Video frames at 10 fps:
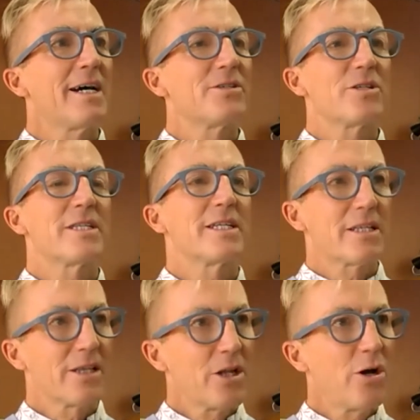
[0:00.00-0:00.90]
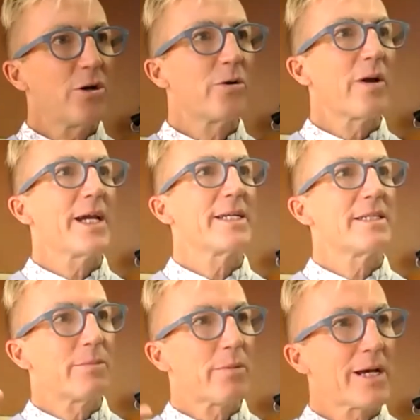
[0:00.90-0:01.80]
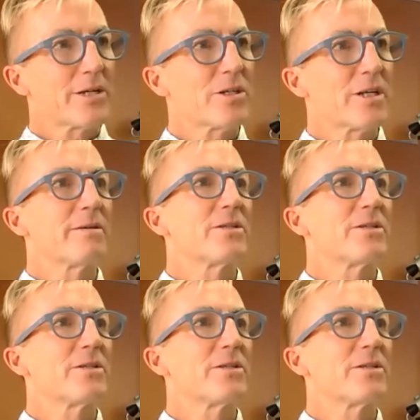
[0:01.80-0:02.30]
just this low-grade depression,